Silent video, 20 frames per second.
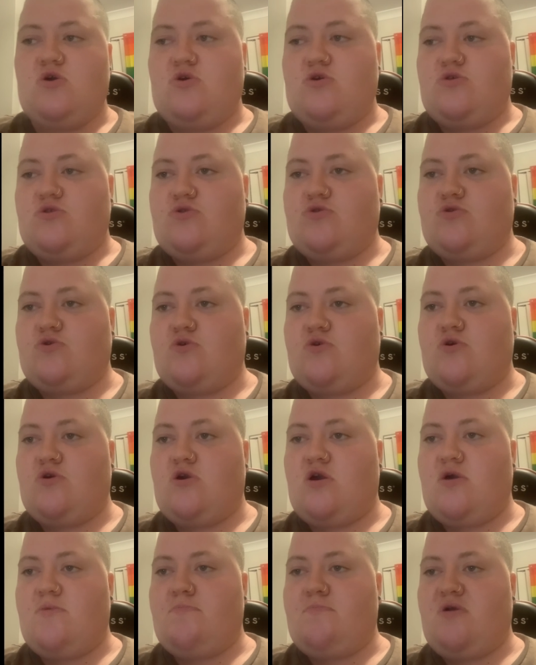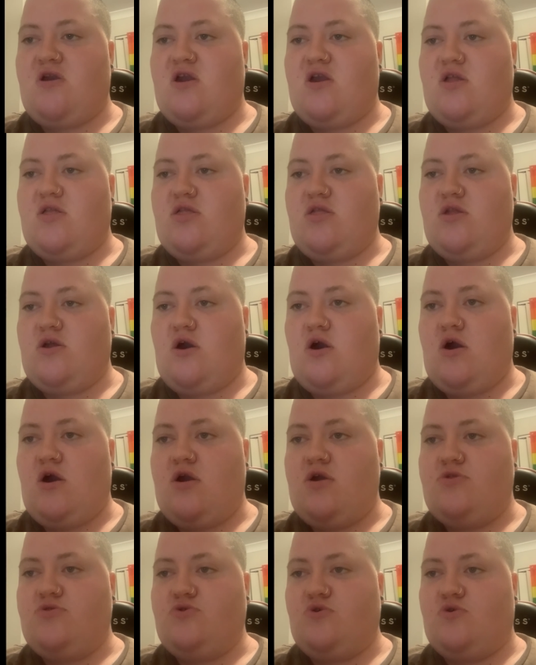So, I mean,
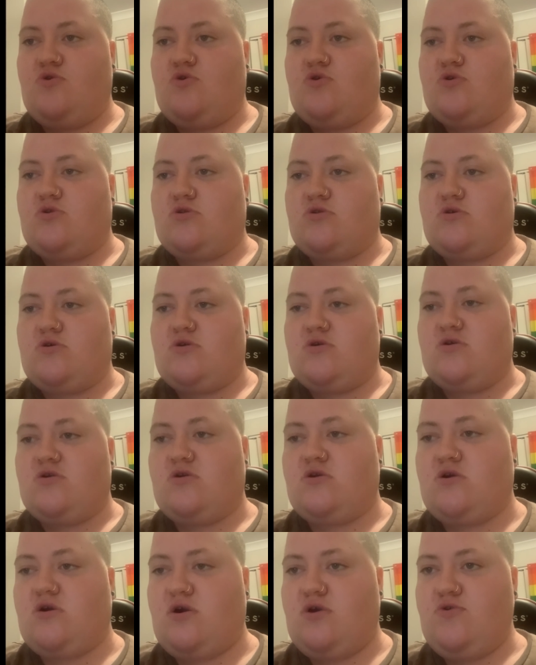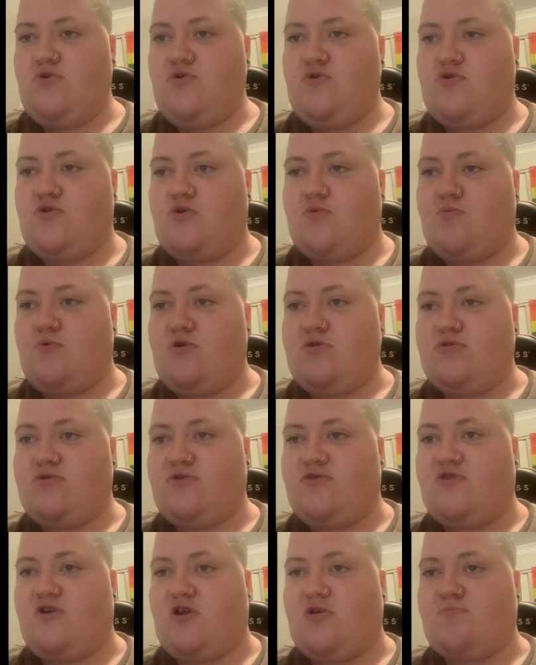I don't know what to
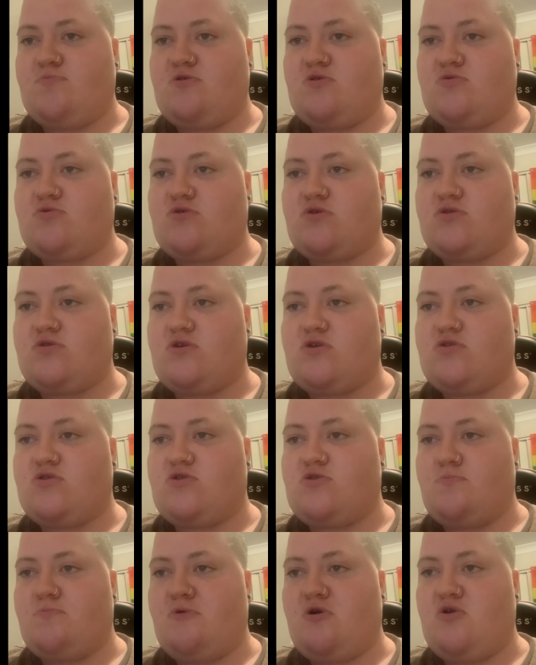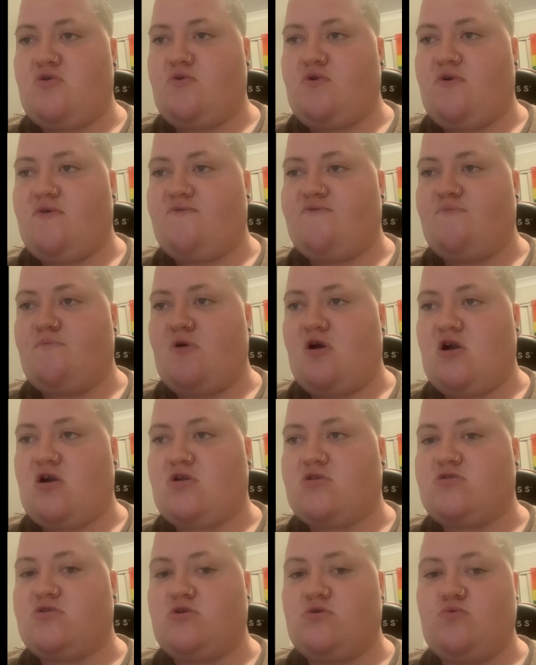think, because it says the murder of
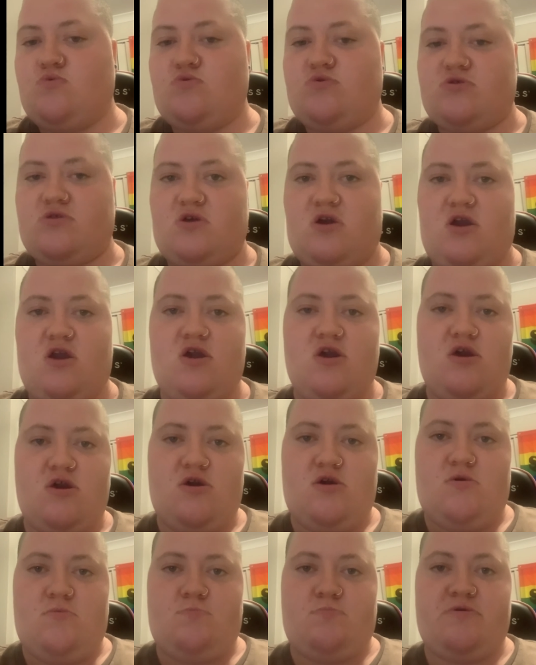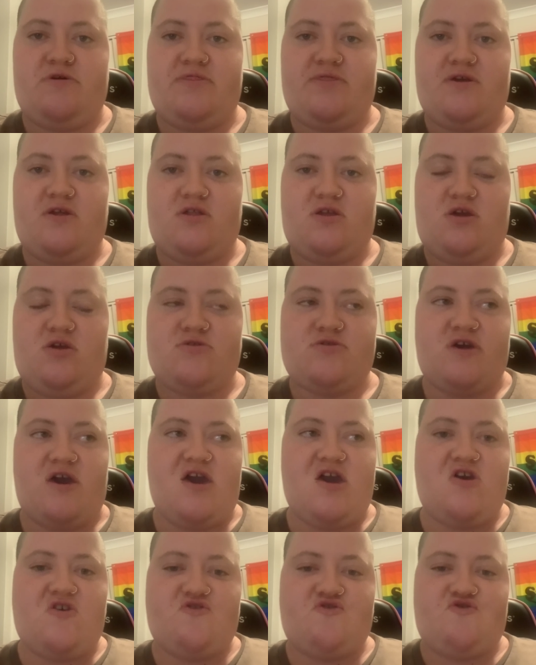Mark Tildesley, but then is it
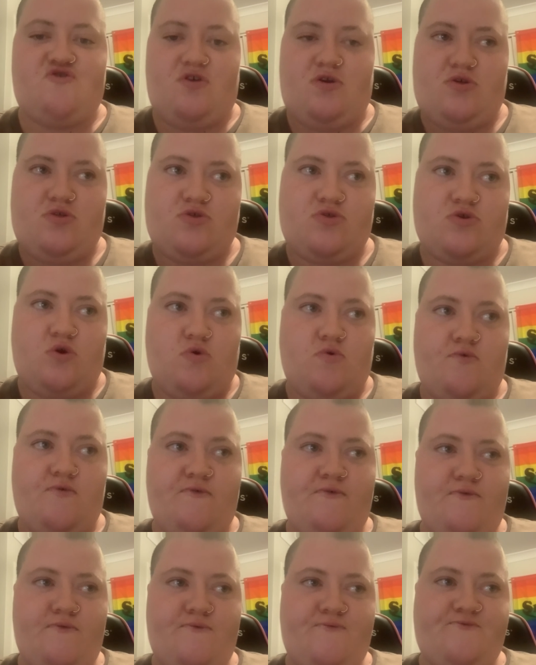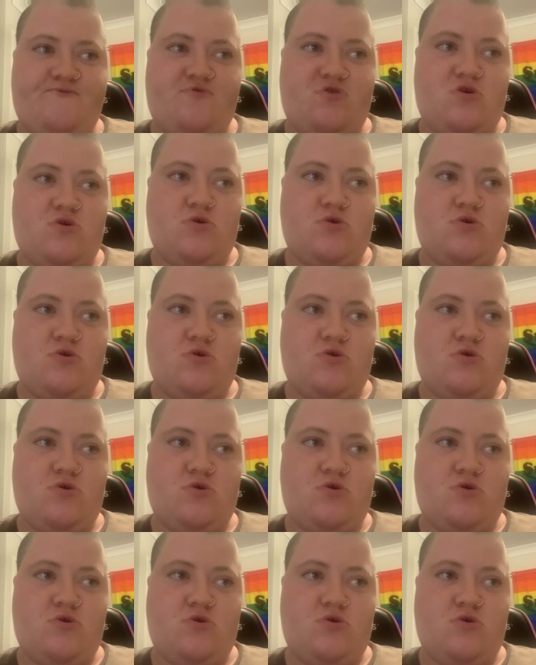actually solved?